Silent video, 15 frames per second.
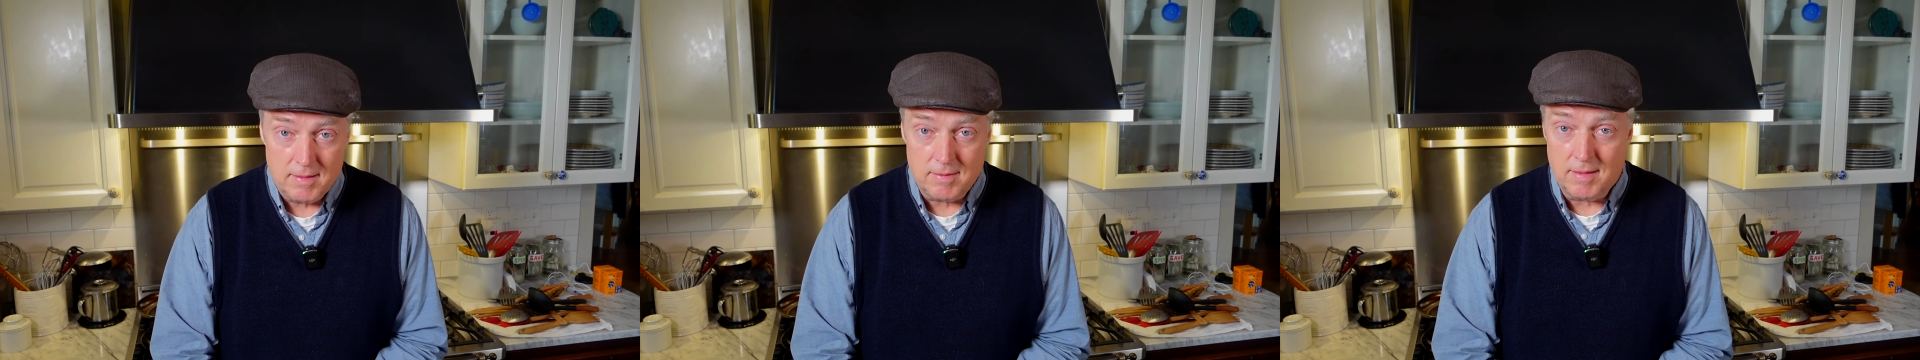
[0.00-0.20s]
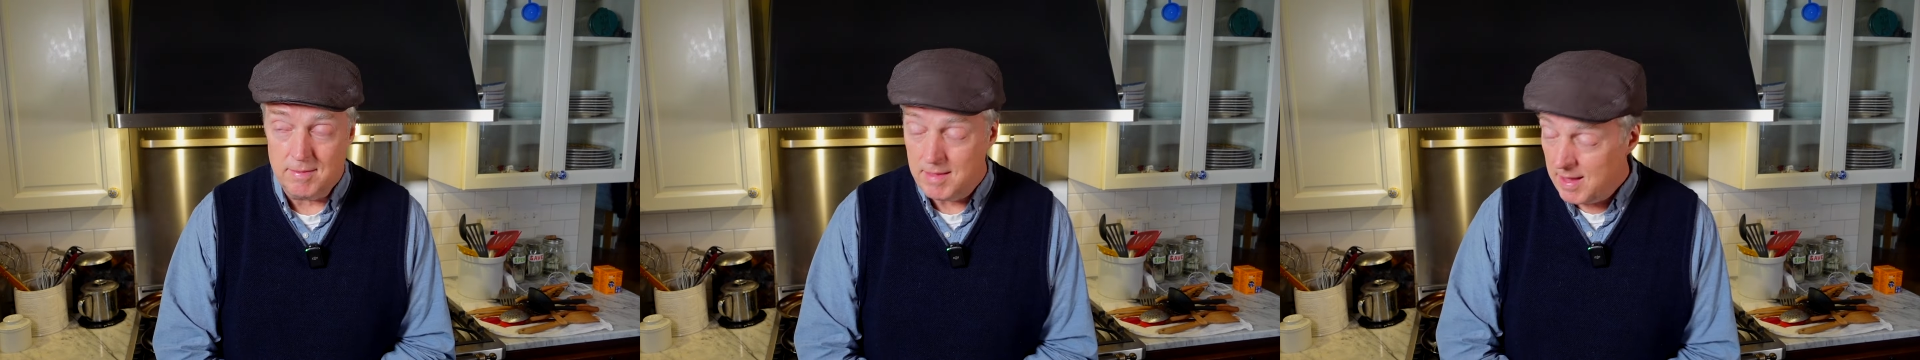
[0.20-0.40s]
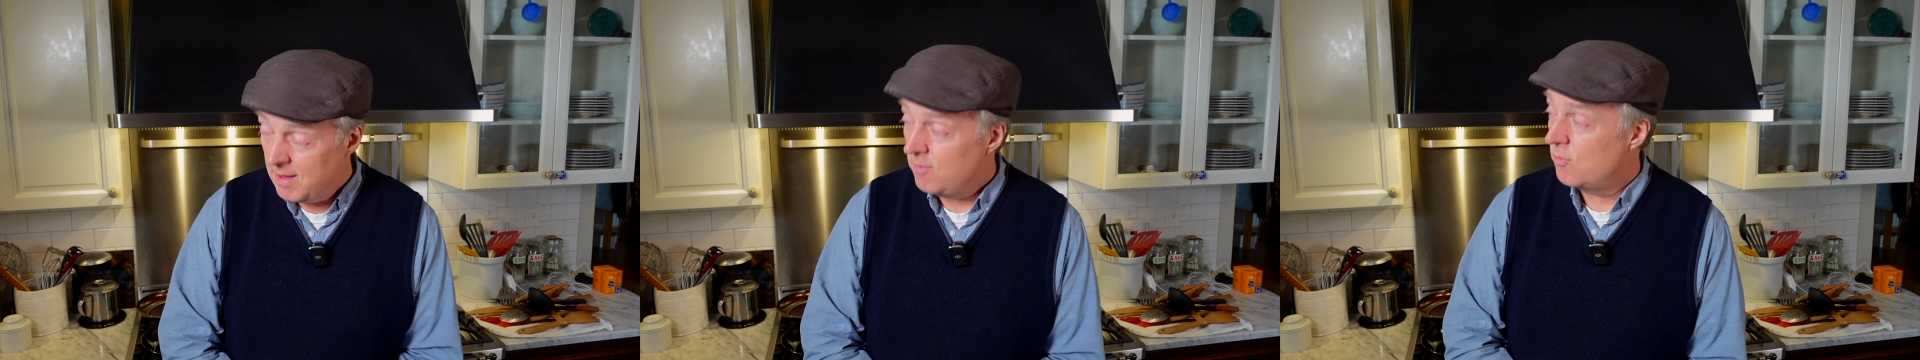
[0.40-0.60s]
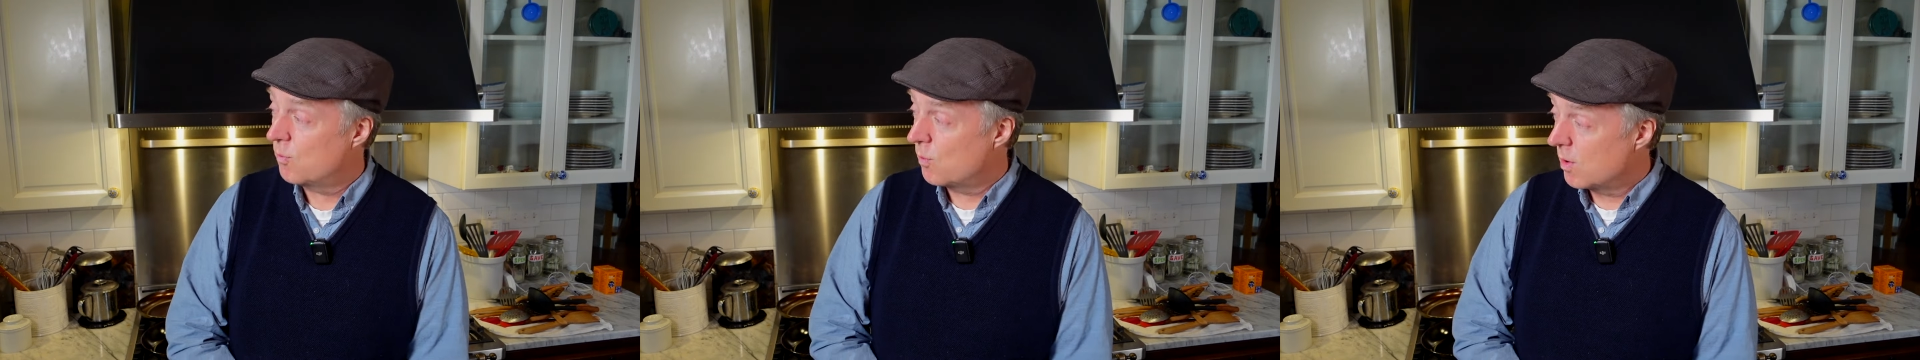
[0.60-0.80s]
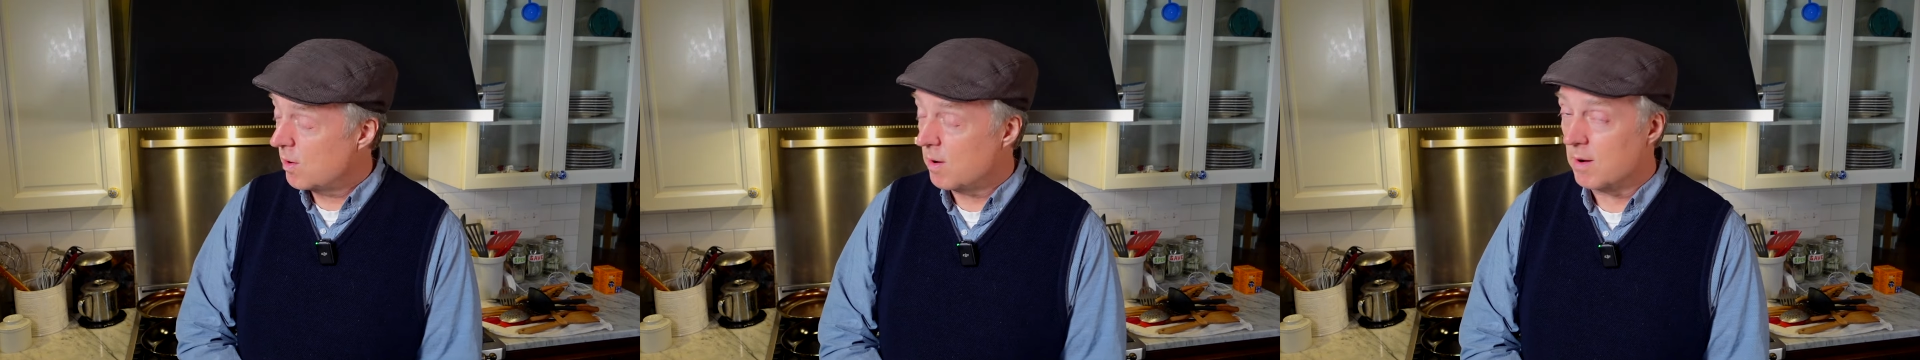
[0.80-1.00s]
that these
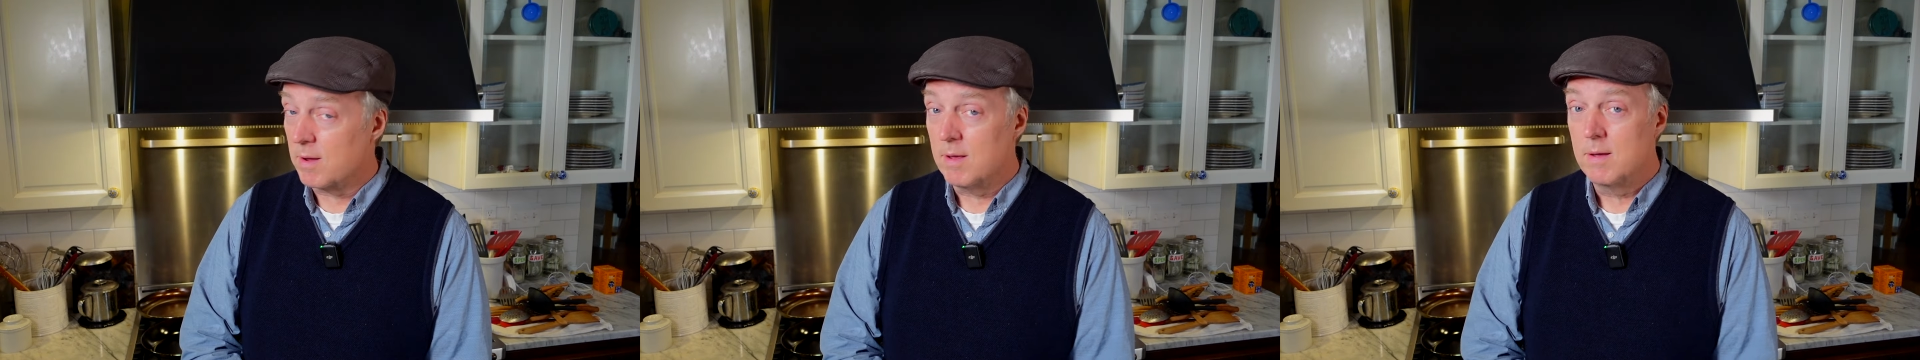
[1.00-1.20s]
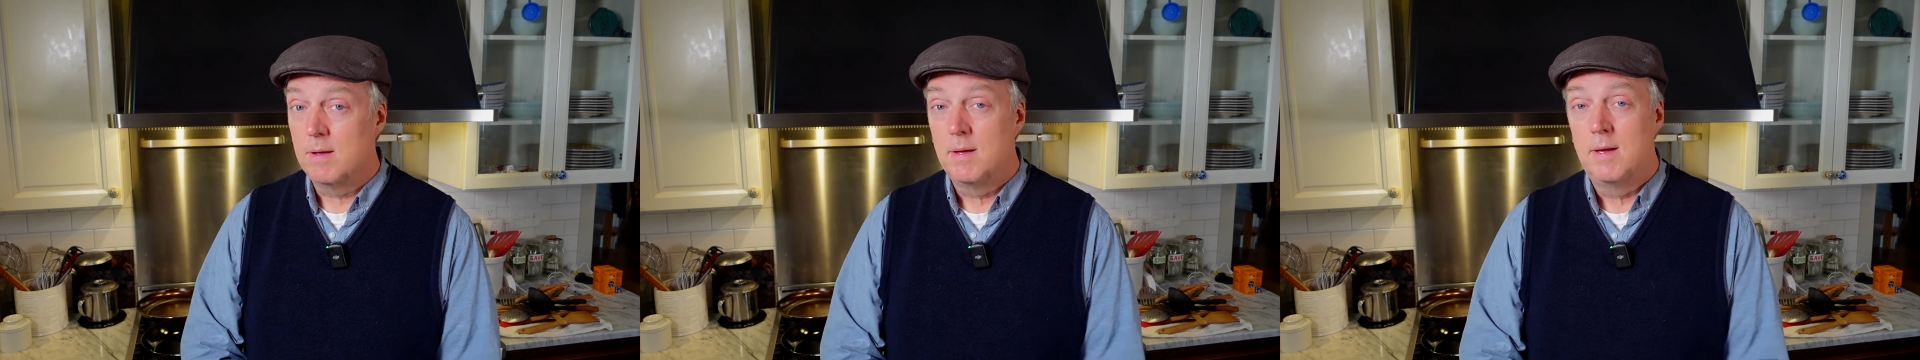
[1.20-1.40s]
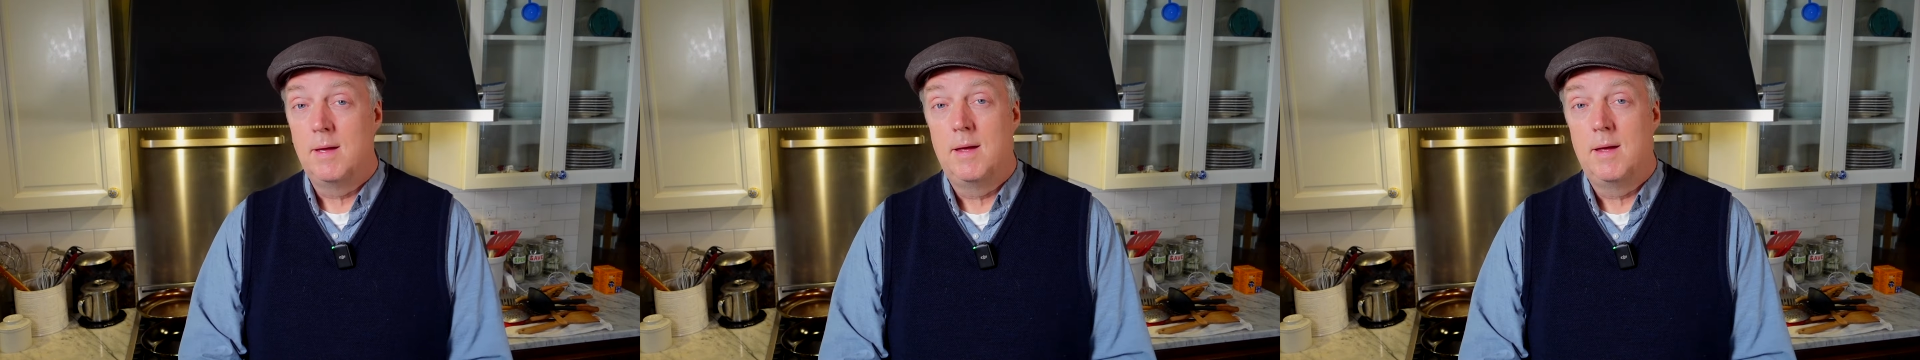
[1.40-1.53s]
work.